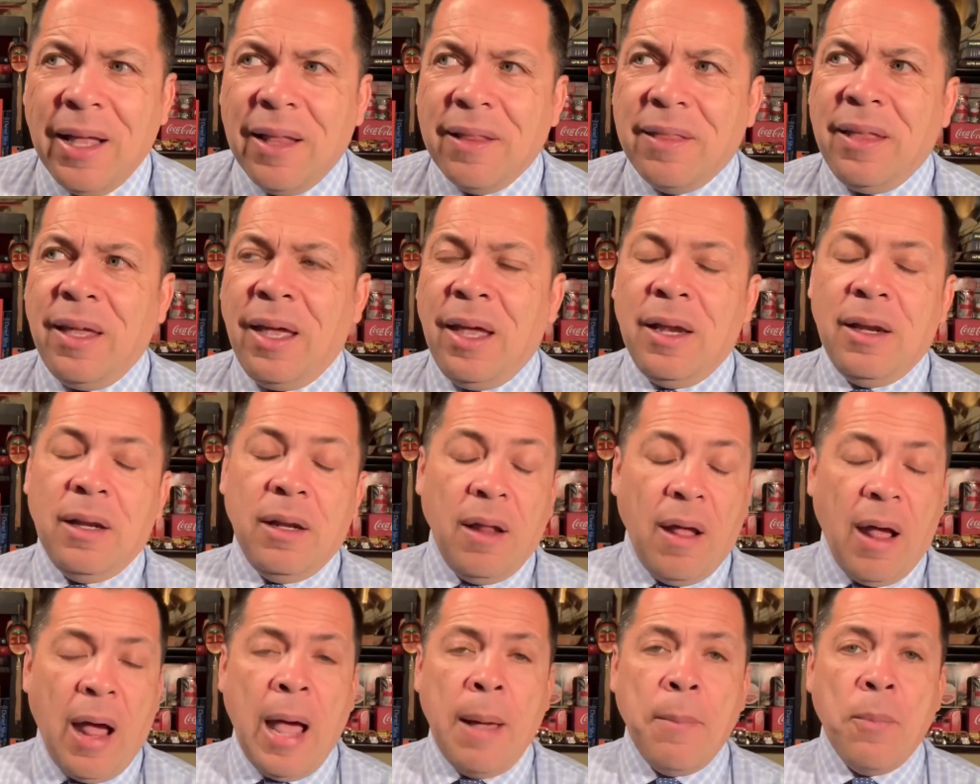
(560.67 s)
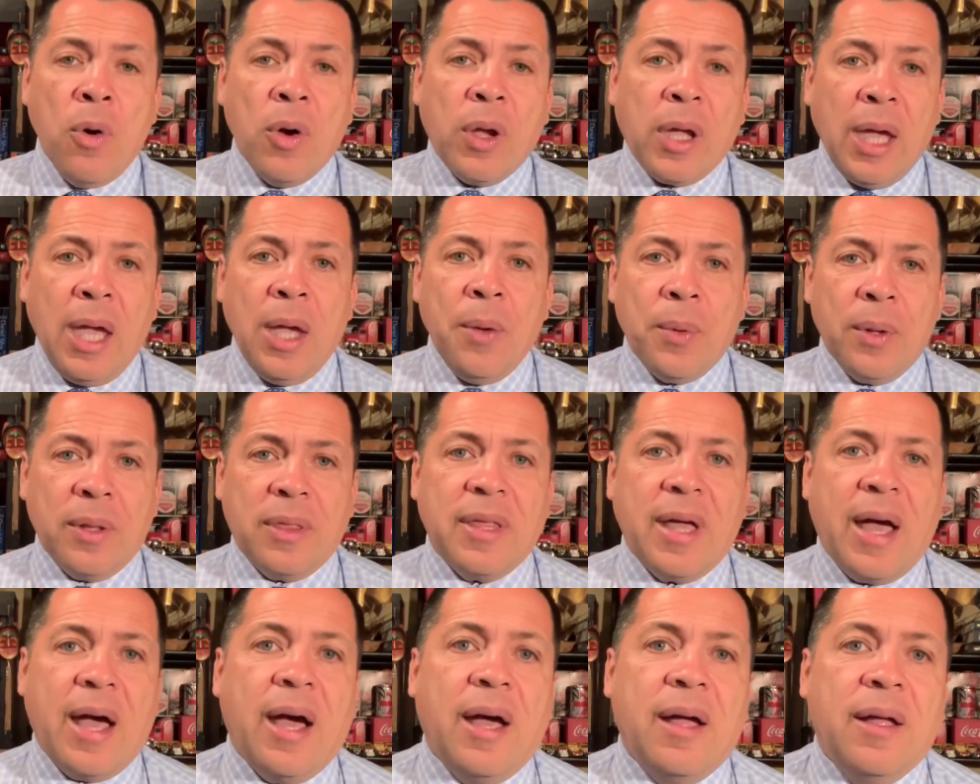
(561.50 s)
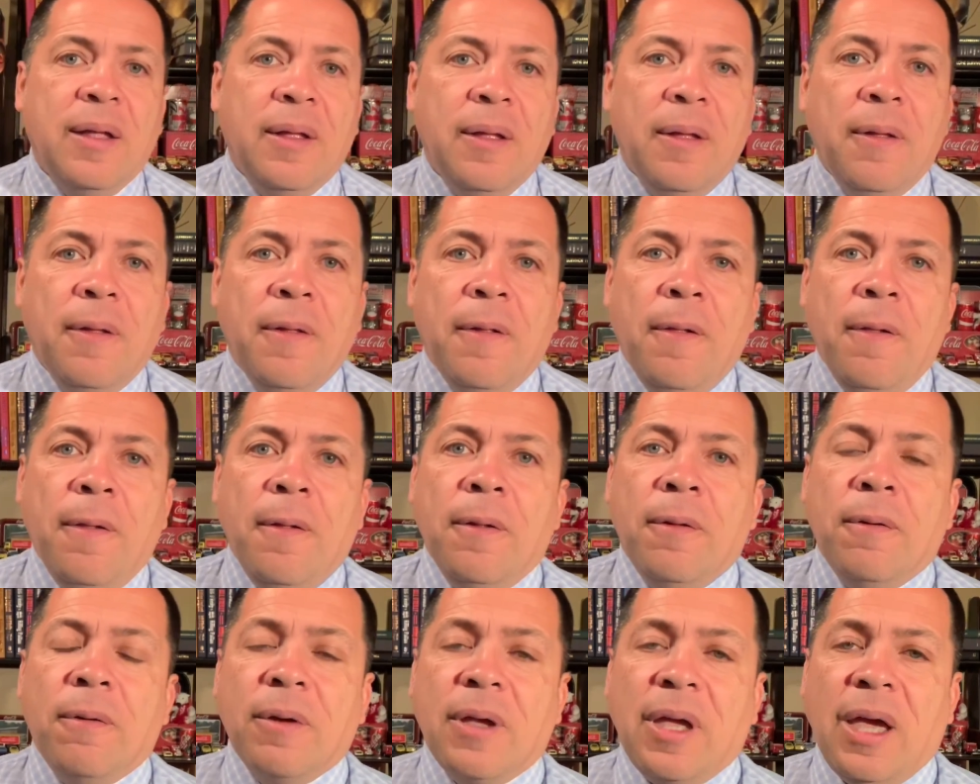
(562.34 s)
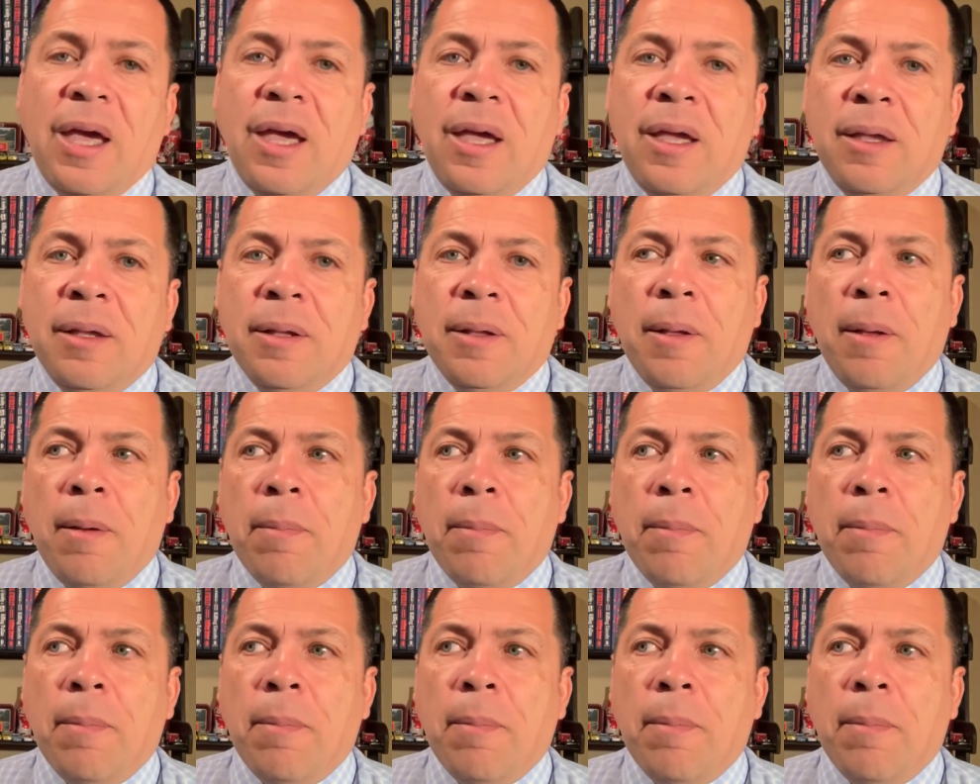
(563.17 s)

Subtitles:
then I'm okay with that, okay?